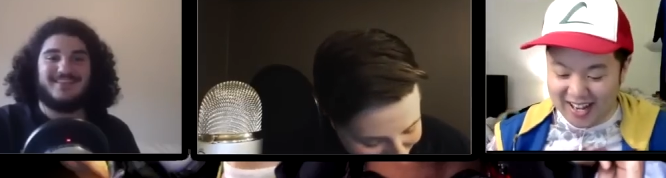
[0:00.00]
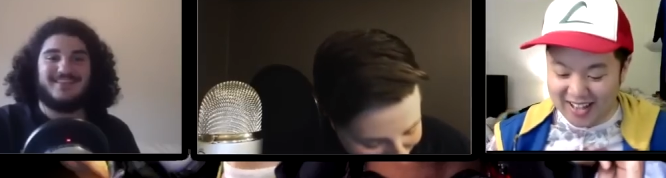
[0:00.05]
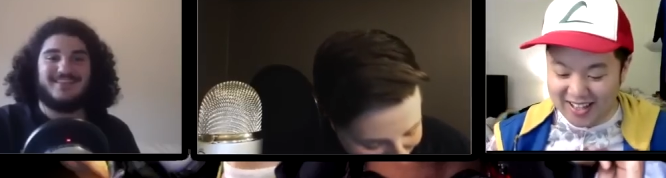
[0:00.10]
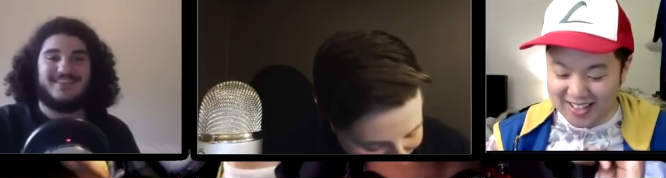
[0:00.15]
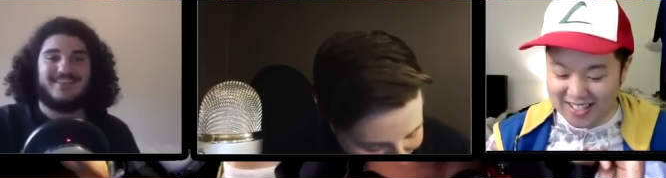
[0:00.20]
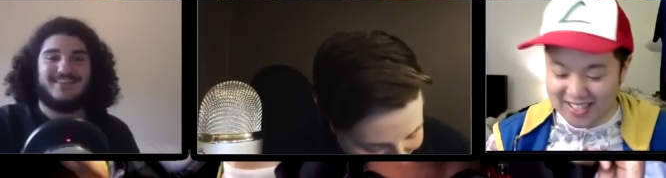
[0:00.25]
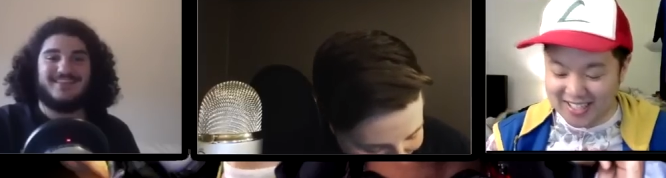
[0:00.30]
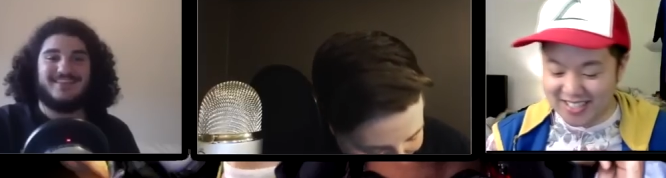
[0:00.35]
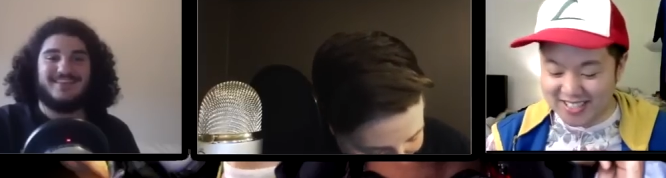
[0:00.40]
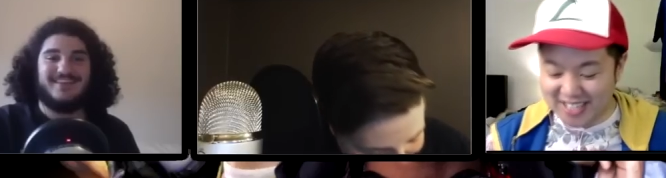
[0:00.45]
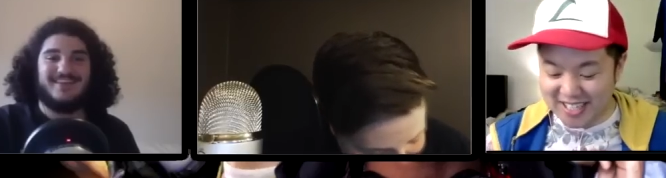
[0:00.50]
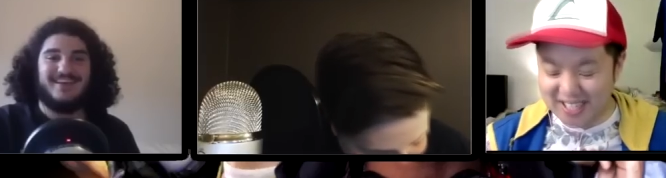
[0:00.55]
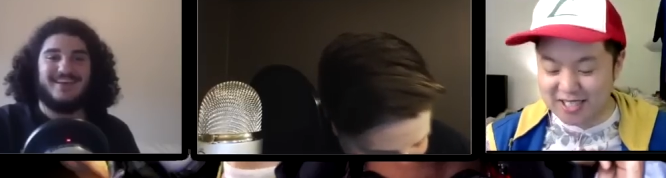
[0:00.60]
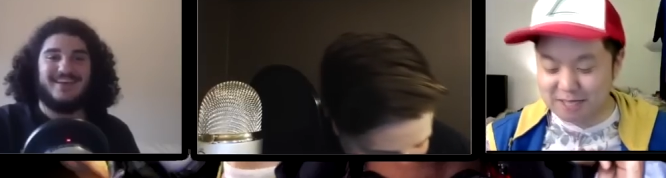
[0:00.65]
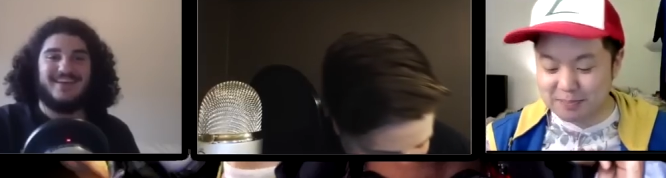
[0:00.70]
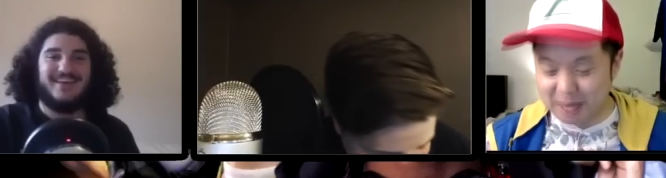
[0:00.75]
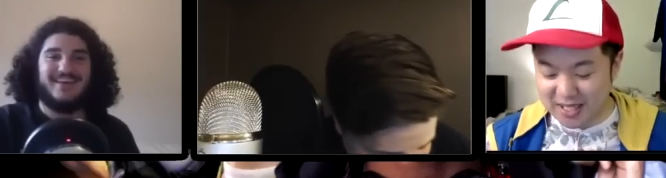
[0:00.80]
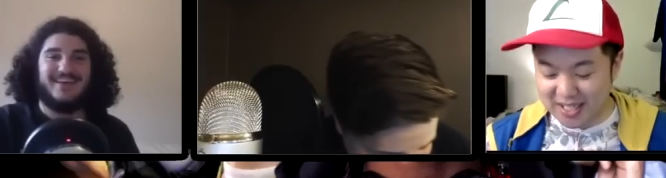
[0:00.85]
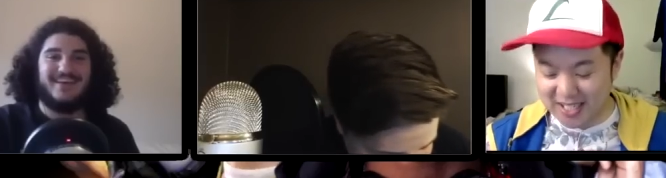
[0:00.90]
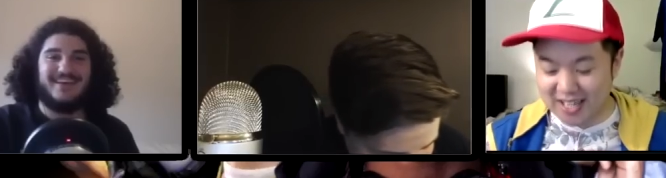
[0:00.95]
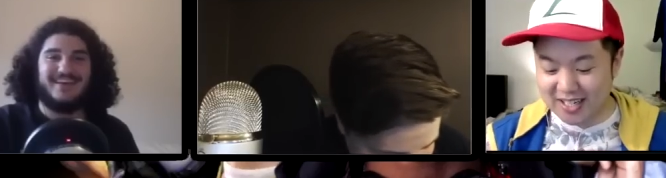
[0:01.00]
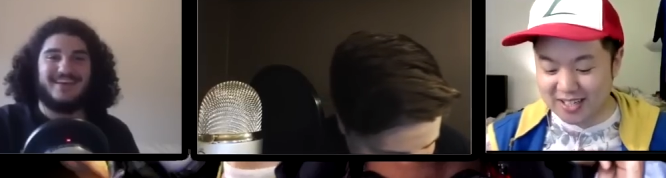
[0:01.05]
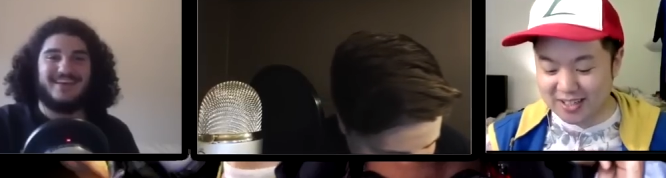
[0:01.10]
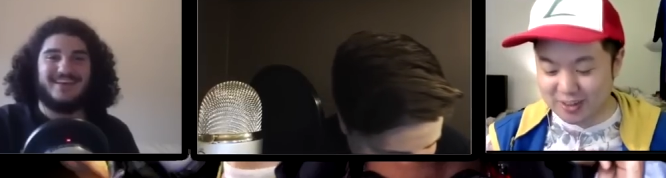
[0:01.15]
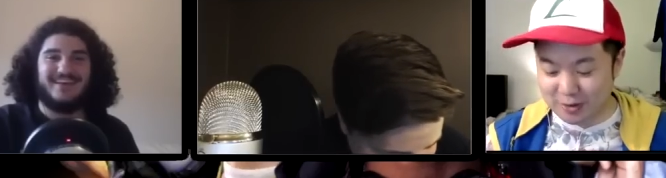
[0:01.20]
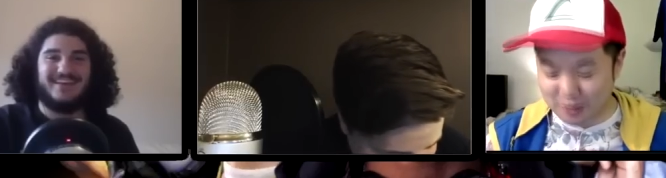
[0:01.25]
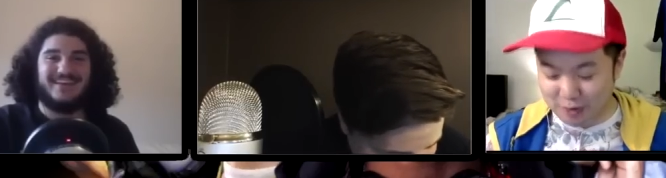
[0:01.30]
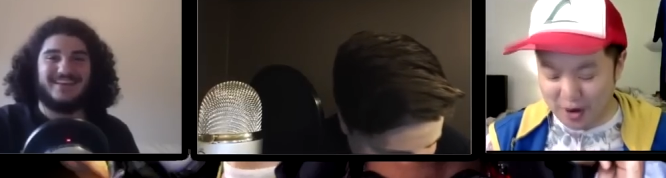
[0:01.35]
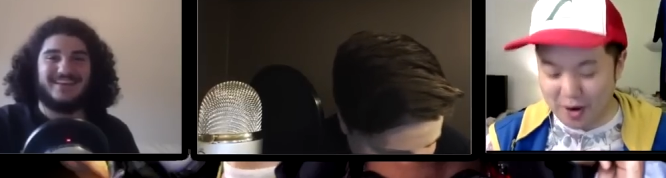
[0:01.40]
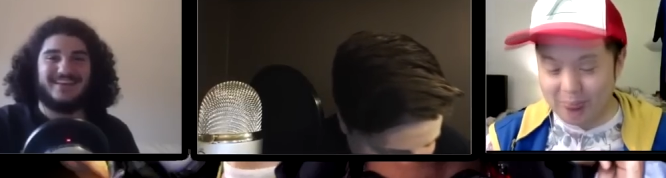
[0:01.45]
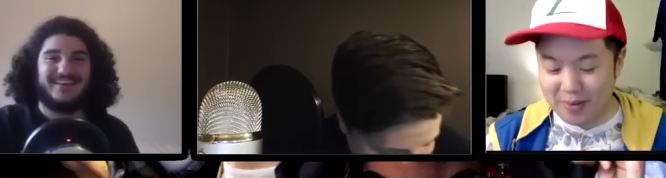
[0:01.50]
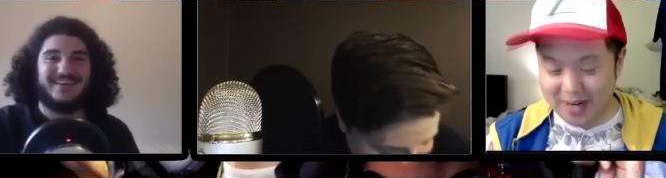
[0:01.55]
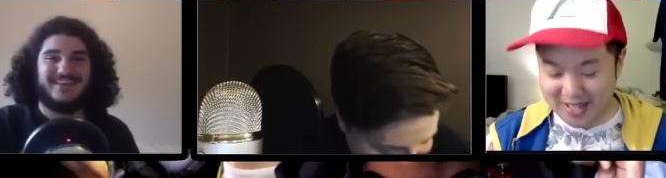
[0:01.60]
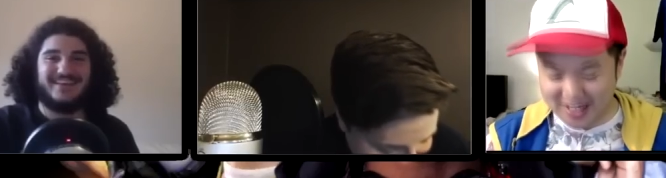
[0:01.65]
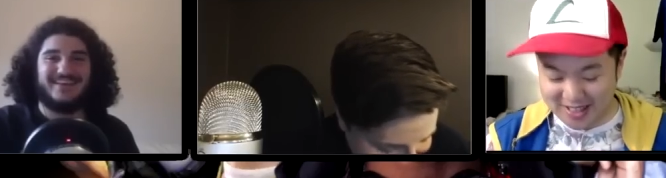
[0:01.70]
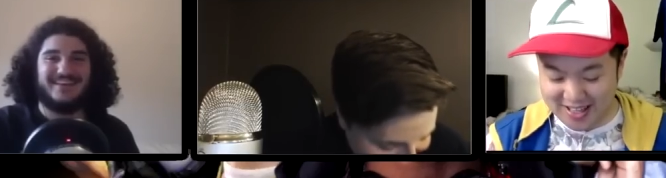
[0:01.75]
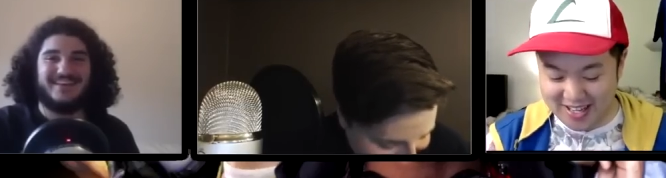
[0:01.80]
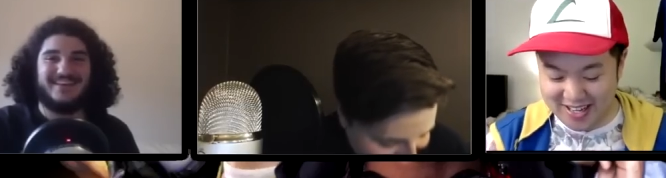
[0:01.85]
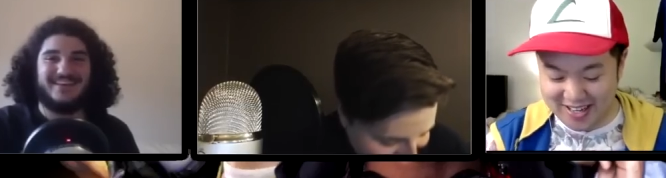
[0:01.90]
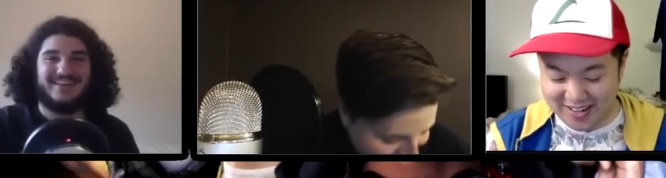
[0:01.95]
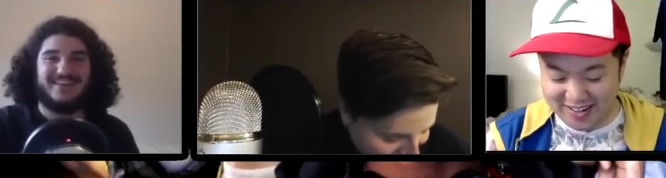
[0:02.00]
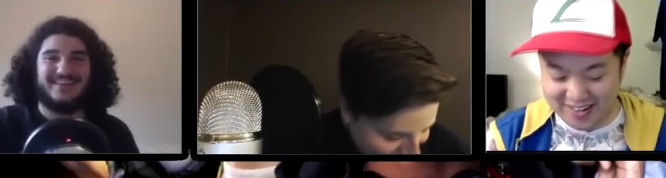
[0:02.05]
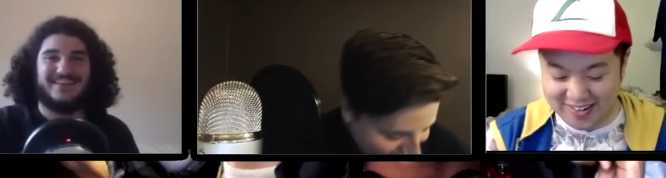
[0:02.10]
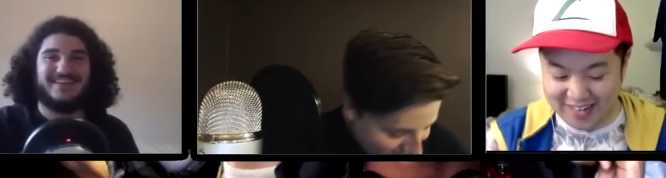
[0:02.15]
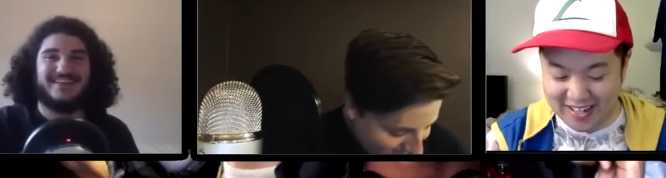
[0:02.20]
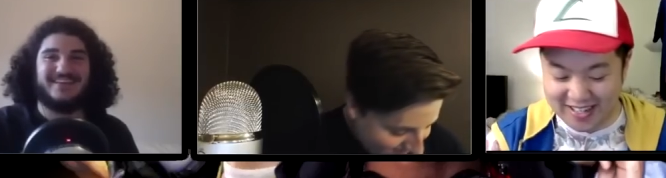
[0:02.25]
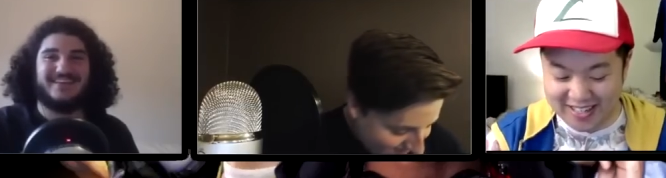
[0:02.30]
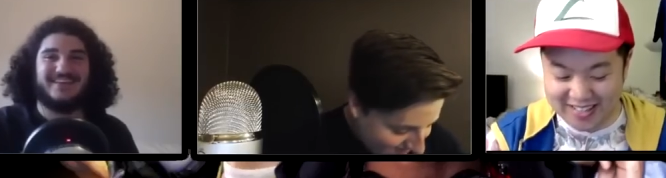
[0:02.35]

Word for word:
Speaker 1: I think he's okay. at his peak at growing, though. I